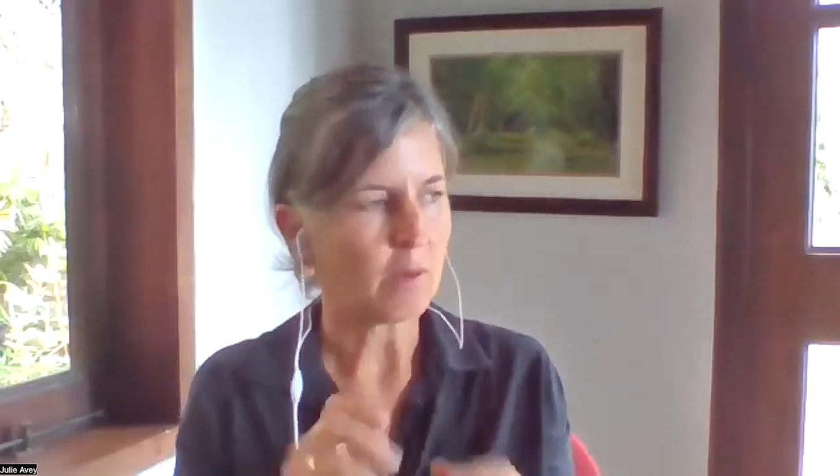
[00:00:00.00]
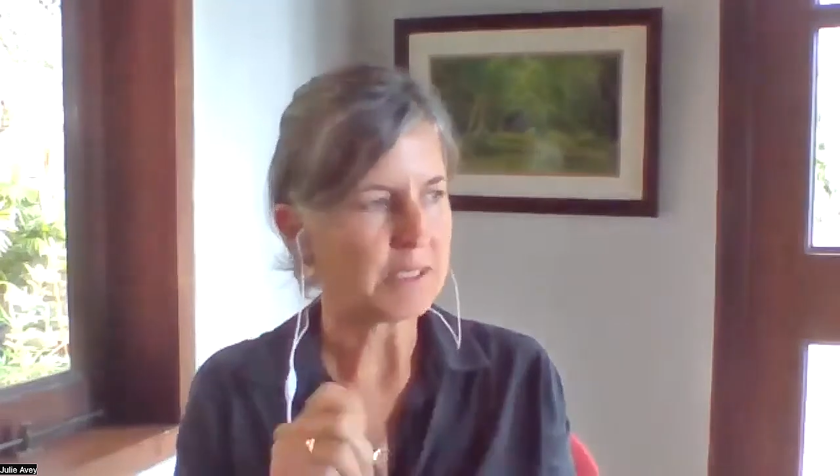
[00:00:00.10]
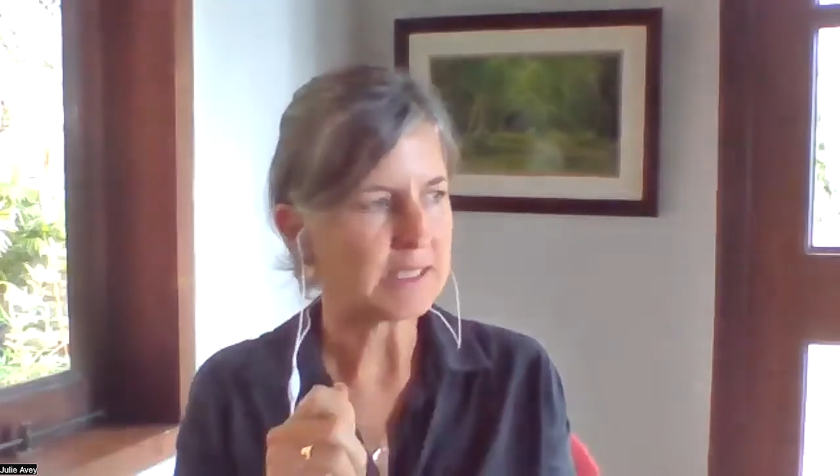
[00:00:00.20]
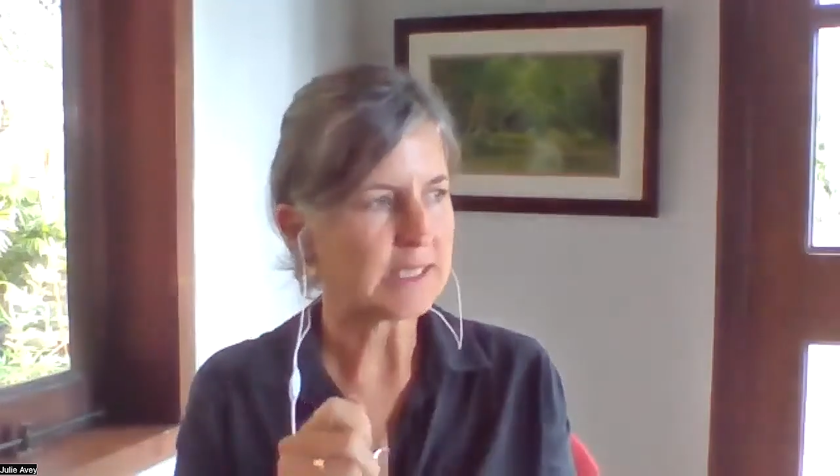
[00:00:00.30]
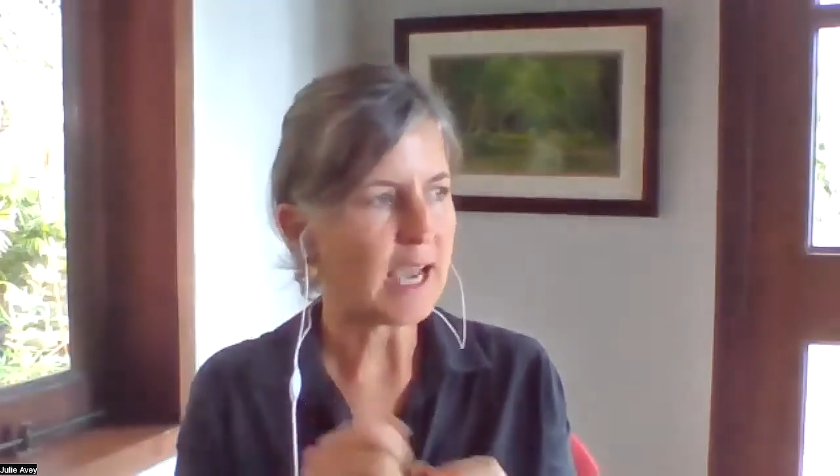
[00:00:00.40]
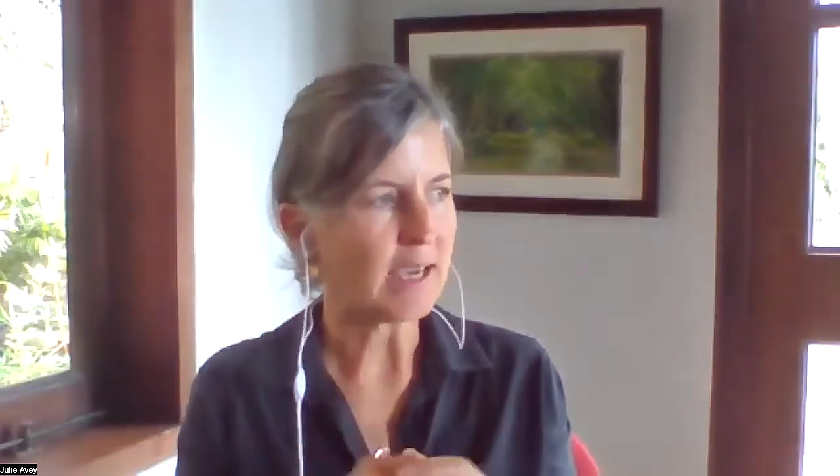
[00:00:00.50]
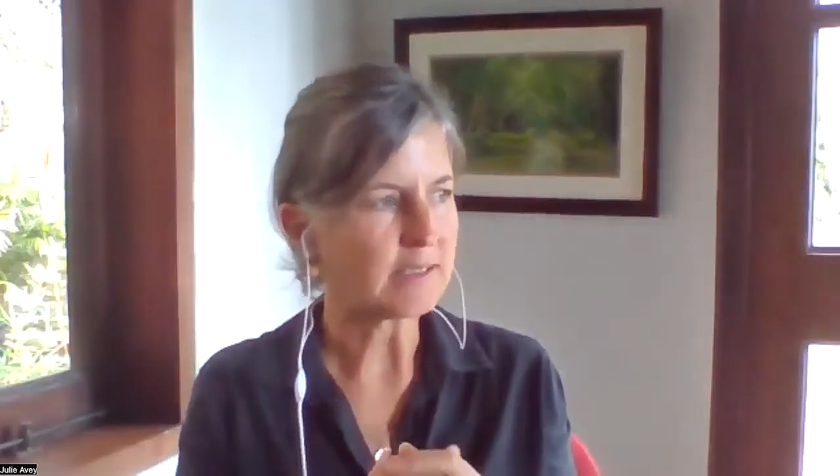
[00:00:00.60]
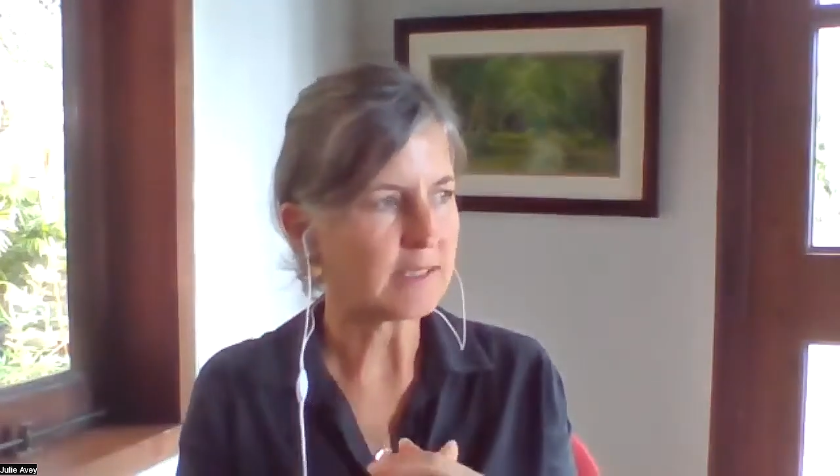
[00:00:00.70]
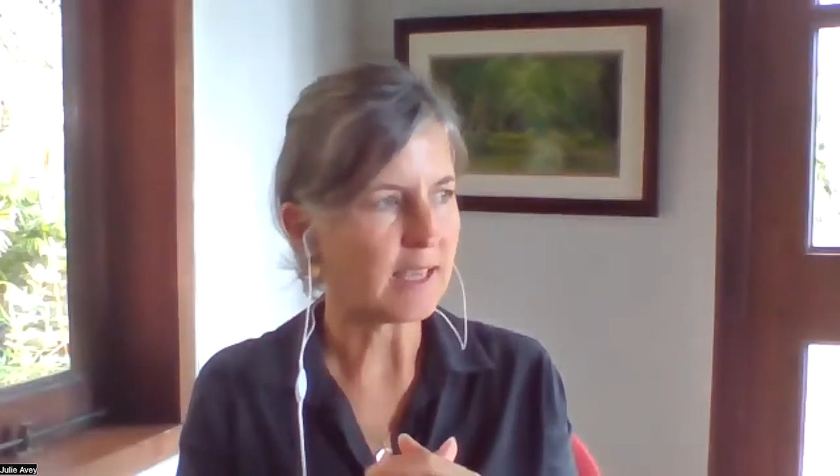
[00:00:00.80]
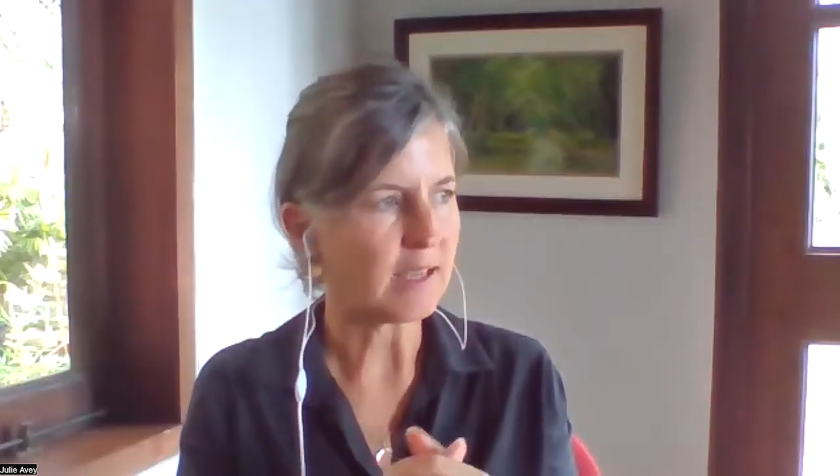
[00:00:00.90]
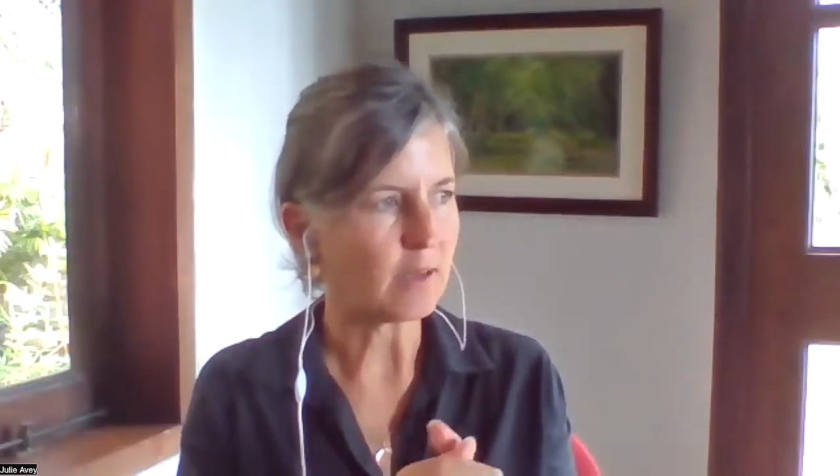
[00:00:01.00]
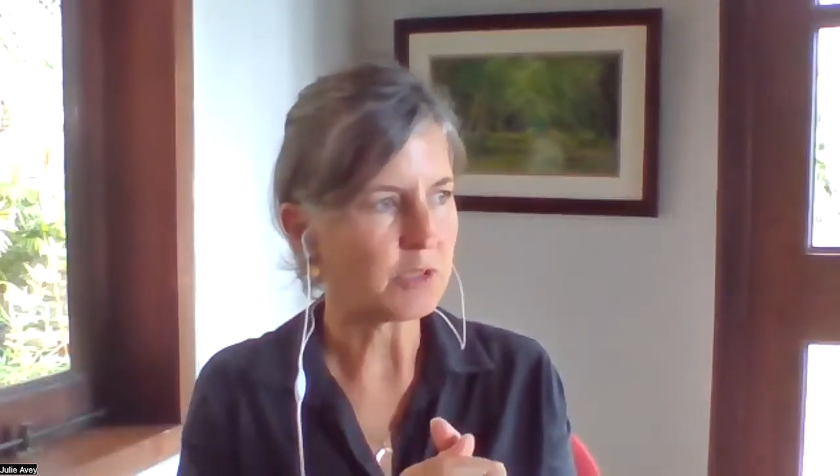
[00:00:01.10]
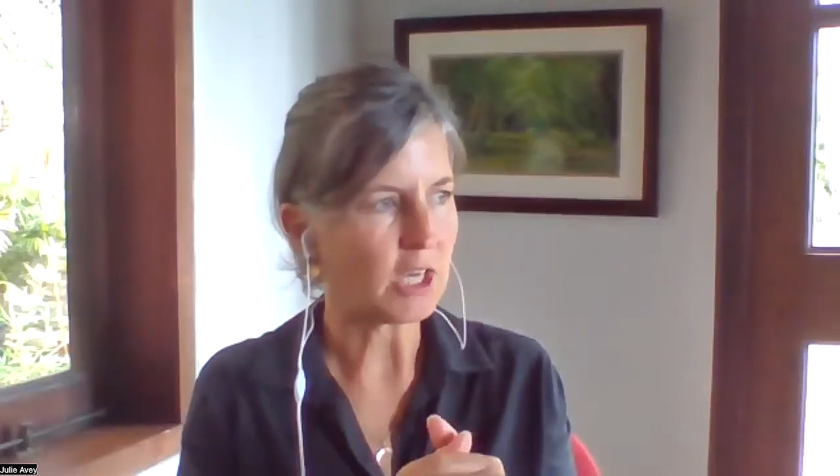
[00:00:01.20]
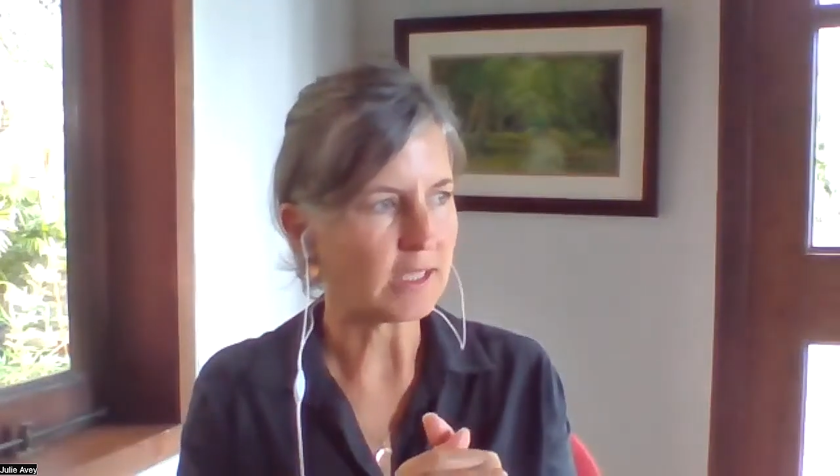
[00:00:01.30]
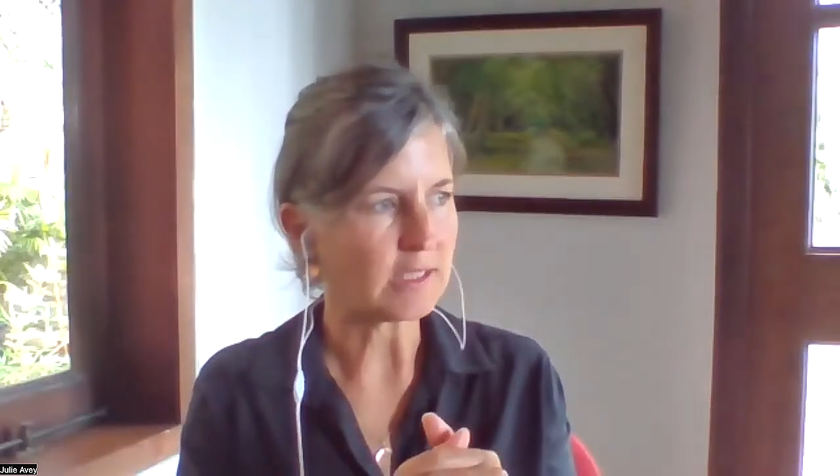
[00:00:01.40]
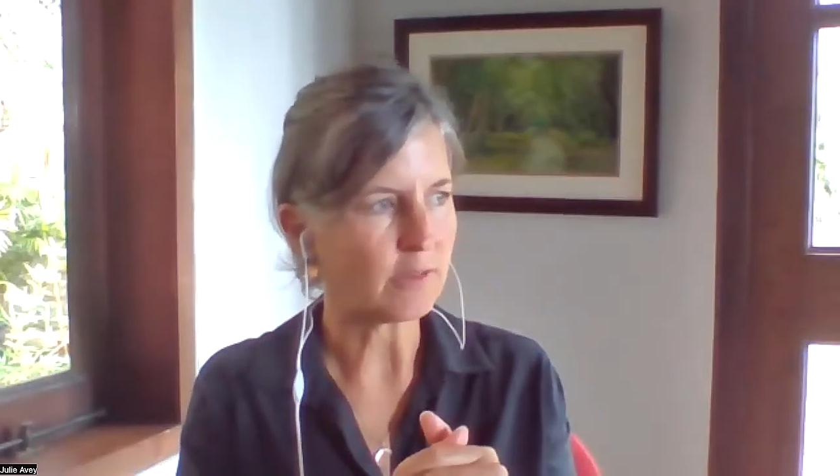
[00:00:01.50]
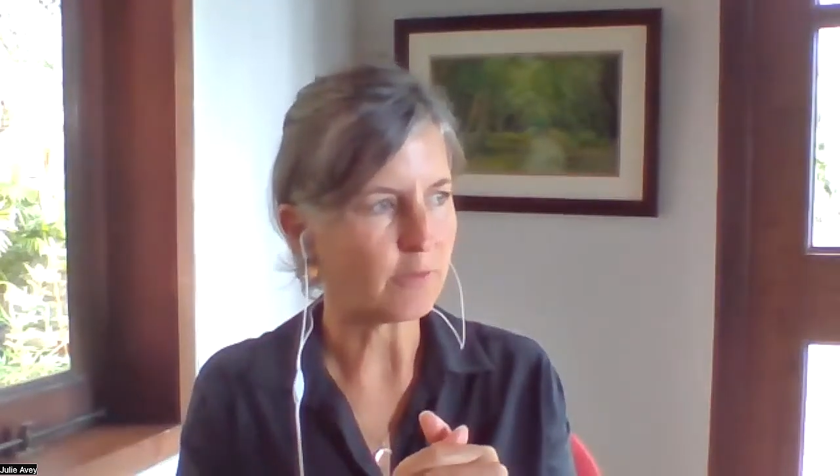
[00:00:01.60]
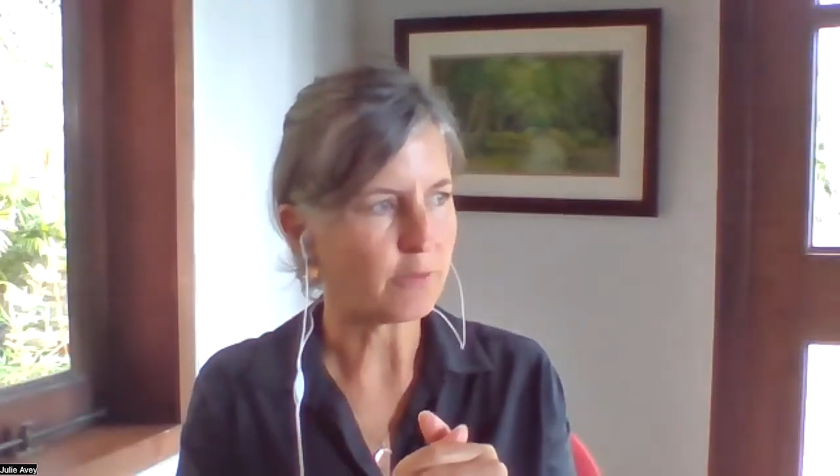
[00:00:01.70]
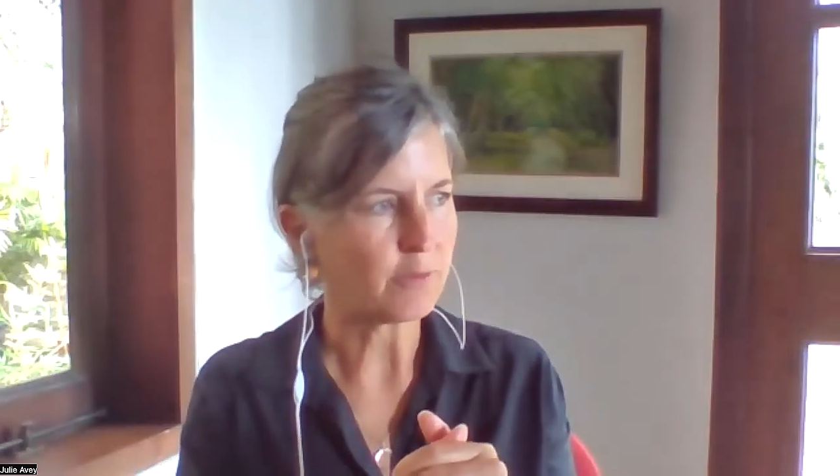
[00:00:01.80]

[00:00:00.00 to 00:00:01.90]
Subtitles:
is tagged to that objective.